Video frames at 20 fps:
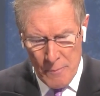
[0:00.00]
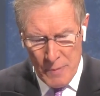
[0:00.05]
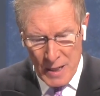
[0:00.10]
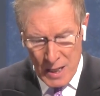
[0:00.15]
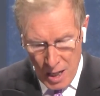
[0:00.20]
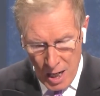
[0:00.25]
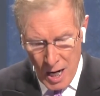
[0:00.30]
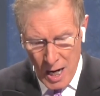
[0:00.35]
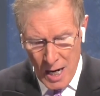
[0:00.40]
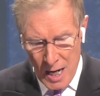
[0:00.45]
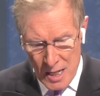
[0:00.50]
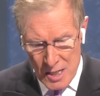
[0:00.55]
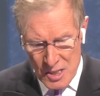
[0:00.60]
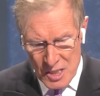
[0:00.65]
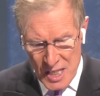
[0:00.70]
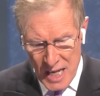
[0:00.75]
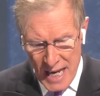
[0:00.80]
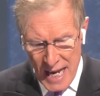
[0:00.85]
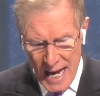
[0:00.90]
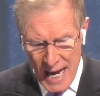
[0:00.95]

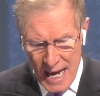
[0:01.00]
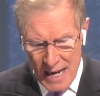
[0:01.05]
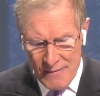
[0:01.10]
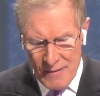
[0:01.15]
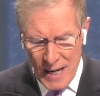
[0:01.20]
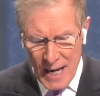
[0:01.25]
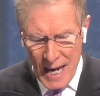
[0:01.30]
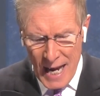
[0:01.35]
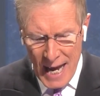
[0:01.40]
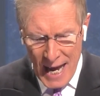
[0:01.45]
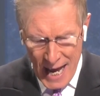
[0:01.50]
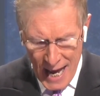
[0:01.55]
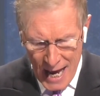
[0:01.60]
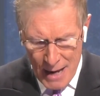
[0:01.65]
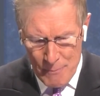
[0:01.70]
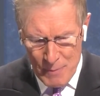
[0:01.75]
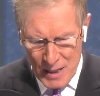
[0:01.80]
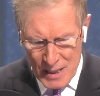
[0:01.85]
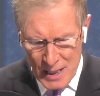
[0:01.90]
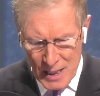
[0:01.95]
because they have a
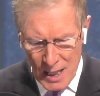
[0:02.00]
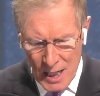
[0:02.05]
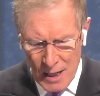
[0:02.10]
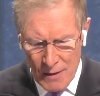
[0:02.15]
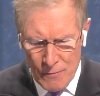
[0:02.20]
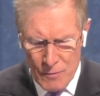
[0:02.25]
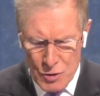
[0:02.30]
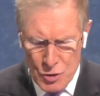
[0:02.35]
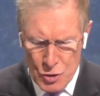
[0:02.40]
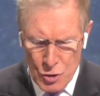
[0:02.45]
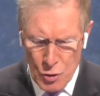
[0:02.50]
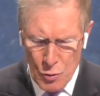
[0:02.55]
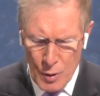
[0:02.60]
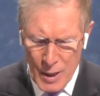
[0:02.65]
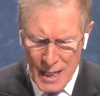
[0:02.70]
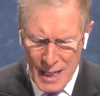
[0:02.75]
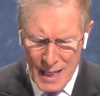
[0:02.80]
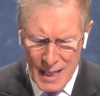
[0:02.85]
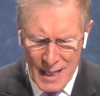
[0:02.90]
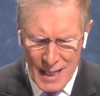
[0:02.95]
habit of
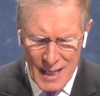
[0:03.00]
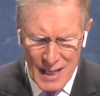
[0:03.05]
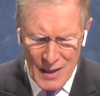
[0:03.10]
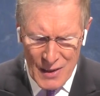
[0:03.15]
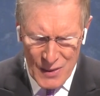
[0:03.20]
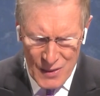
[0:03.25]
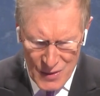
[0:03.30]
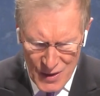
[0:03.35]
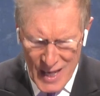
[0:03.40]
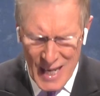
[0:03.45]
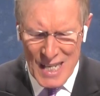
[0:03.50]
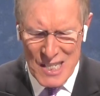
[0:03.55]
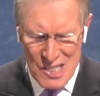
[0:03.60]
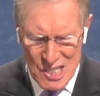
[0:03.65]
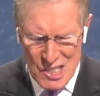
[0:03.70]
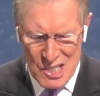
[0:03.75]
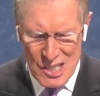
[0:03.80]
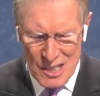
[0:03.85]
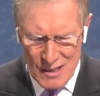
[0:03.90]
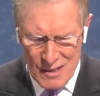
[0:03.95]
doing
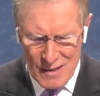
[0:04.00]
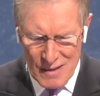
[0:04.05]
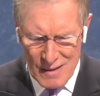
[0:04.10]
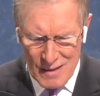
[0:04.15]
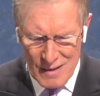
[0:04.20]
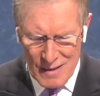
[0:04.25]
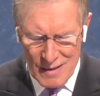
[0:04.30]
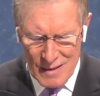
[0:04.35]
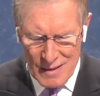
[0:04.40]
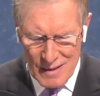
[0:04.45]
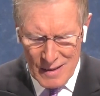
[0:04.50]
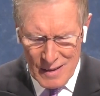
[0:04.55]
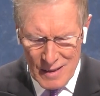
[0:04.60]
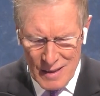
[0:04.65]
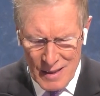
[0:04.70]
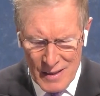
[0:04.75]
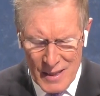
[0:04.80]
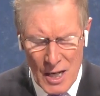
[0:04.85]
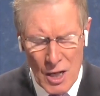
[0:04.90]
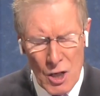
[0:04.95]
this.
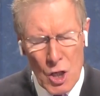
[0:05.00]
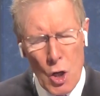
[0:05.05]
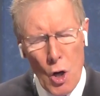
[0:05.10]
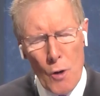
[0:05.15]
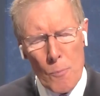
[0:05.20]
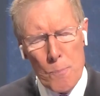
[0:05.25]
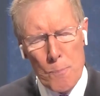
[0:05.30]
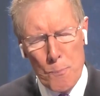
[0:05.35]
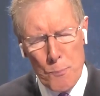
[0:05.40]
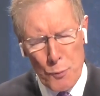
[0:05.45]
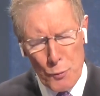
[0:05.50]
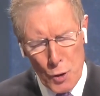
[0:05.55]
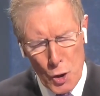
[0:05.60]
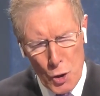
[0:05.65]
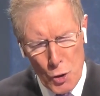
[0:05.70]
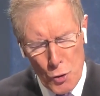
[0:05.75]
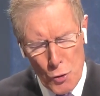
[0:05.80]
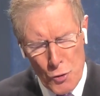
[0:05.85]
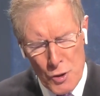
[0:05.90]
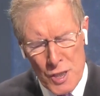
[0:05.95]
They're called
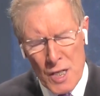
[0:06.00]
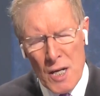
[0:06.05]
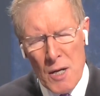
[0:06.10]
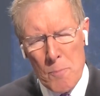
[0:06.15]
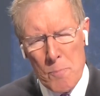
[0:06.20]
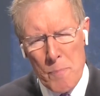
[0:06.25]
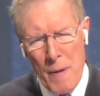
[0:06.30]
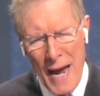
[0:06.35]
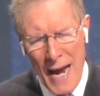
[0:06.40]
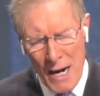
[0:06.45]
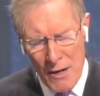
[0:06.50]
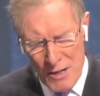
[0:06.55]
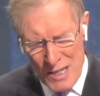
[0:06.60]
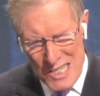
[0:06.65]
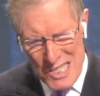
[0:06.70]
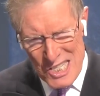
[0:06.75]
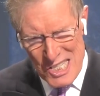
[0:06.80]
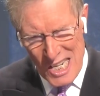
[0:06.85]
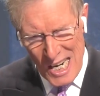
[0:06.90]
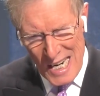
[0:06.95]
brood
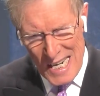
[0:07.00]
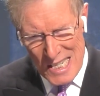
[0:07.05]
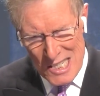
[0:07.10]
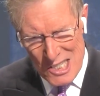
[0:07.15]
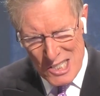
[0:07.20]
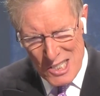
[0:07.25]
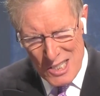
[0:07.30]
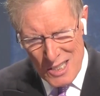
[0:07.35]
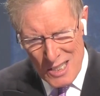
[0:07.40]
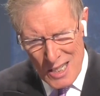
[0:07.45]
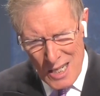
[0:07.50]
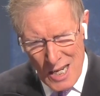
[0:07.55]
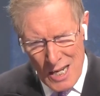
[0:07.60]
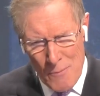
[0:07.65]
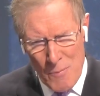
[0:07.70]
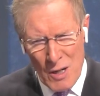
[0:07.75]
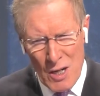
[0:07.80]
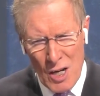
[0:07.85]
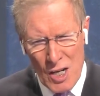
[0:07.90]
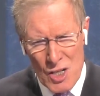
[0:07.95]
parasites
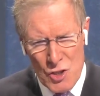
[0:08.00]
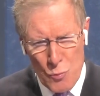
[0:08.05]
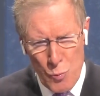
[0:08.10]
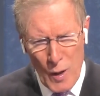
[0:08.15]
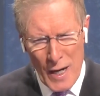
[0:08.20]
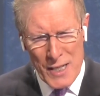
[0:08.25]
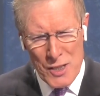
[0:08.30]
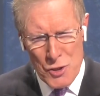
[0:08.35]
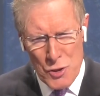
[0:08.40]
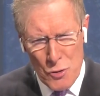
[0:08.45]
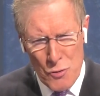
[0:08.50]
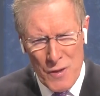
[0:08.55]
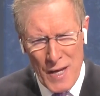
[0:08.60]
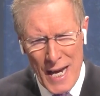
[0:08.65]
because what do